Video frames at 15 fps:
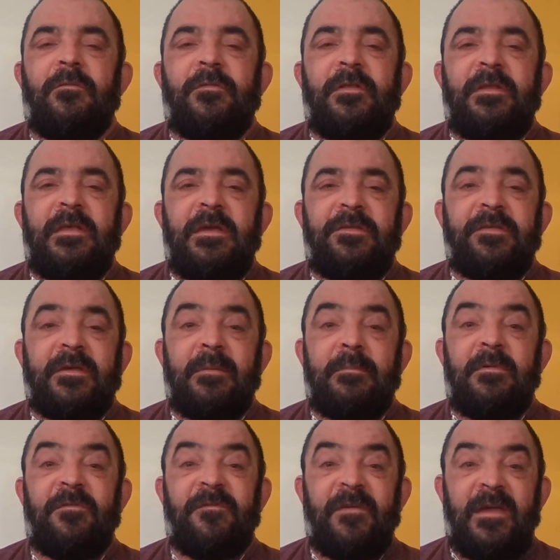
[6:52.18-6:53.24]
the need to give
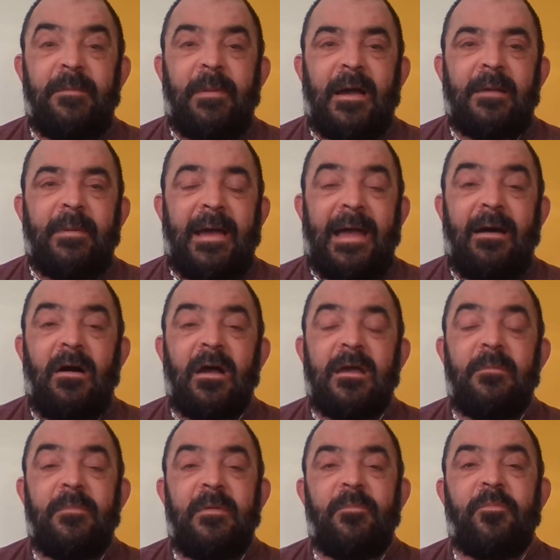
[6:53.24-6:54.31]
me feedback about how I
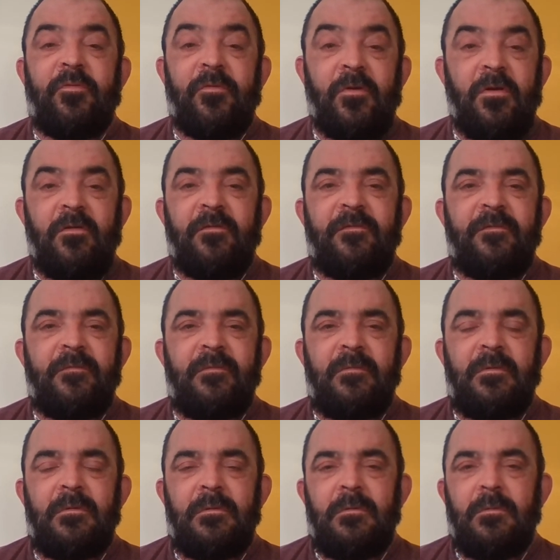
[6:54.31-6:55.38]
can improve
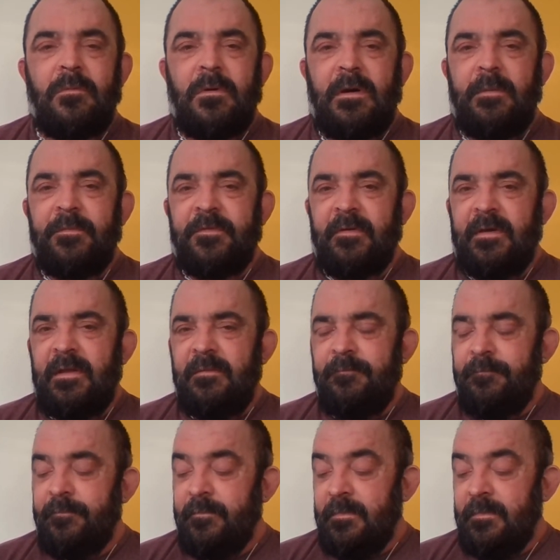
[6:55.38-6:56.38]
what I'm doing,